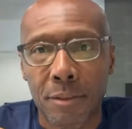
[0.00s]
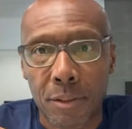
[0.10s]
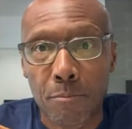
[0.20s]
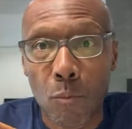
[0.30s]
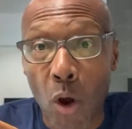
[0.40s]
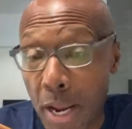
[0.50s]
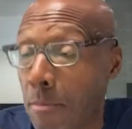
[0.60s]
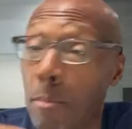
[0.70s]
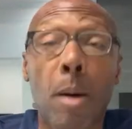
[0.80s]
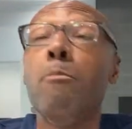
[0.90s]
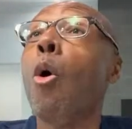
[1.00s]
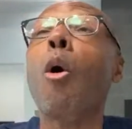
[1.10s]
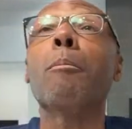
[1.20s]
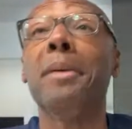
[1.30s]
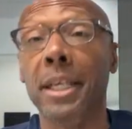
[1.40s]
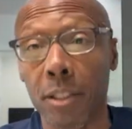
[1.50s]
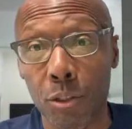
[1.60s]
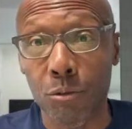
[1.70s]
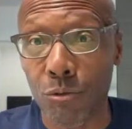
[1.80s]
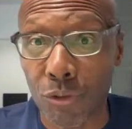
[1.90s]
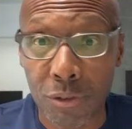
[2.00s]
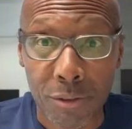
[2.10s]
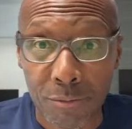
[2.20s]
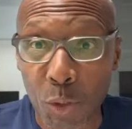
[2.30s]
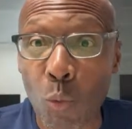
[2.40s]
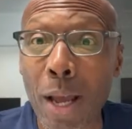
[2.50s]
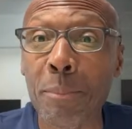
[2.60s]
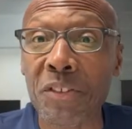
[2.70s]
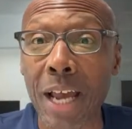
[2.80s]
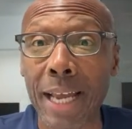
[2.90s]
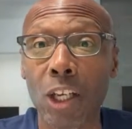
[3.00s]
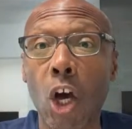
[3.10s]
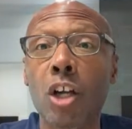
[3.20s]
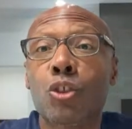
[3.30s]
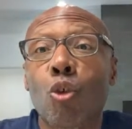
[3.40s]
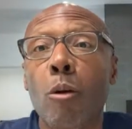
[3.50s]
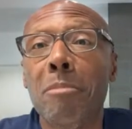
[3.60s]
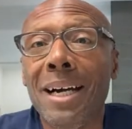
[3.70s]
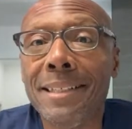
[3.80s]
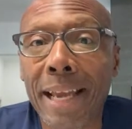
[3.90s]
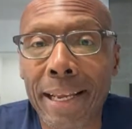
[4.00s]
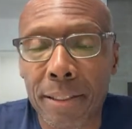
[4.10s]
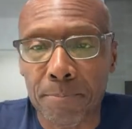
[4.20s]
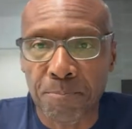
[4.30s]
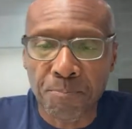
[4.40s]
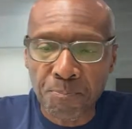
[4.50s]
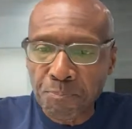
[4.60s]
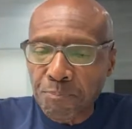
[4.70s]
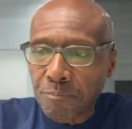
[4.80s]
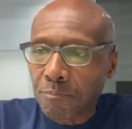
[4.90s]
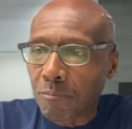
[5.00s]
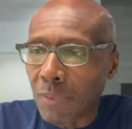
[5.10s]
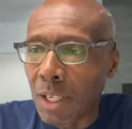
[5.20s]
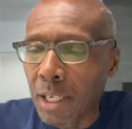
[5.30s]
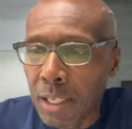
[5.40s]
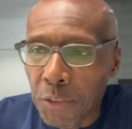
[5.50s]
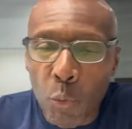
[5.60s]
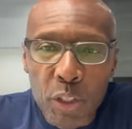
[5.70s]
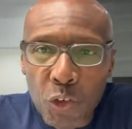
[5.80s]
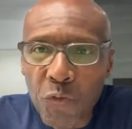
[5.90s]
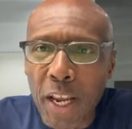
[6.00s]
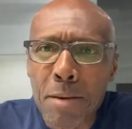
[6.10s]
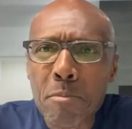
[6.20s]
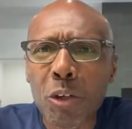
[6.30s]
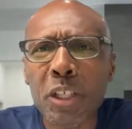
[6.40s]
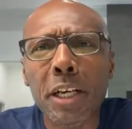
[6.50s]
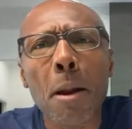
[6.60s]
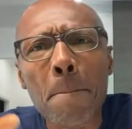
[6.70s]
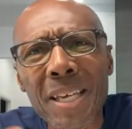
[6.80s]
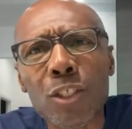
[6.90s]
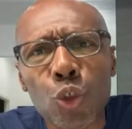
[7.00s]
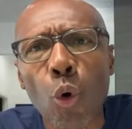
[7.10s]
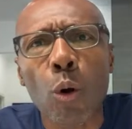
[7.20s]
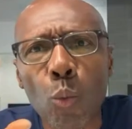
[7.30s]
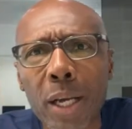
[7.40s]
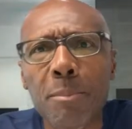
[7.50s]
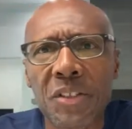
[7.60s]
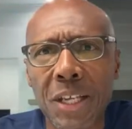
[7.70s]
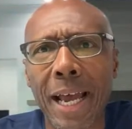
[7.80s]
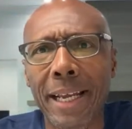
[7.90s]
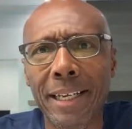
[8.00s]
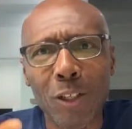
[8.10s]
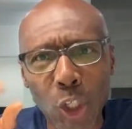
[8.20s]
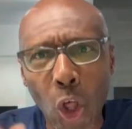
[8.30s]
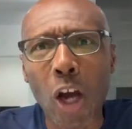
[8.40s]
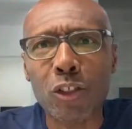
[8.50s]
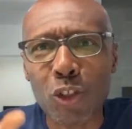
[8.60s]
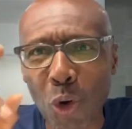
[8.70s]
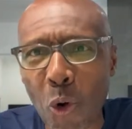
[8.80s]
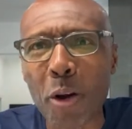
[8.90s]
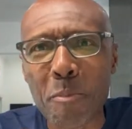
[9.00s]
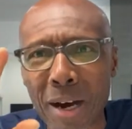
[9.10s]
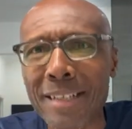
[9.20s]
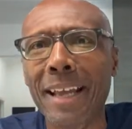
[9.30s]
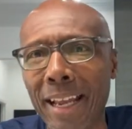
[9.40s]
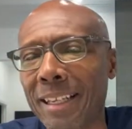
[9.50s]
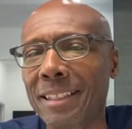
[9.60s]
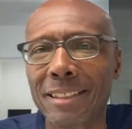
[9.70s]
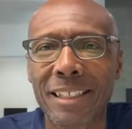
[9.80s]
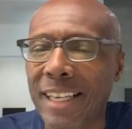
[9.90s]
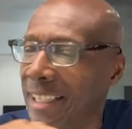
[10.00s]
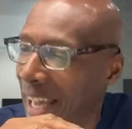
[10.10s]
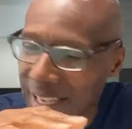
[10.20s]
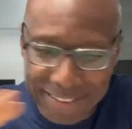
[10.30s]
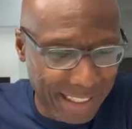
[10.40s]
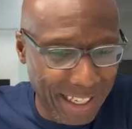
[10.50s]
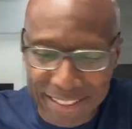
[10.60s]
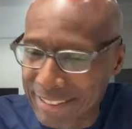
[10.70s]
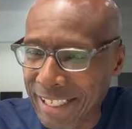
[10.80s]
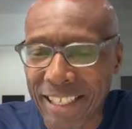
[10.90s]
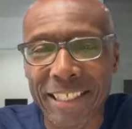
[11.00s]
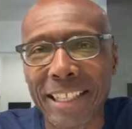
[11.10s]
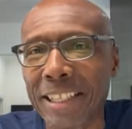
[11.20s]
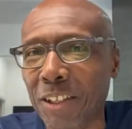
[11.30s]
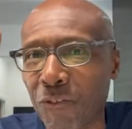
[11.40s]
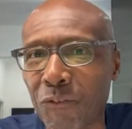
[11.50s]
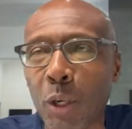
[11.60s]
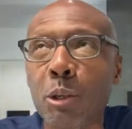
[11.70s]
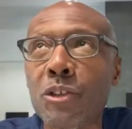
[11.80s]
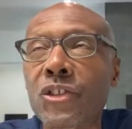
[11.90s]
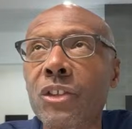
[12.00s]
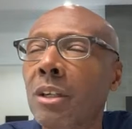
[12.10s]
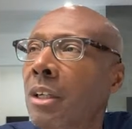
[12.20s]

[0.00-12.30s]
More big news. The website launched on Monday. The Richard Fain Millionaire Mentor website launched on Monday. And guys, I got to tell you, in the first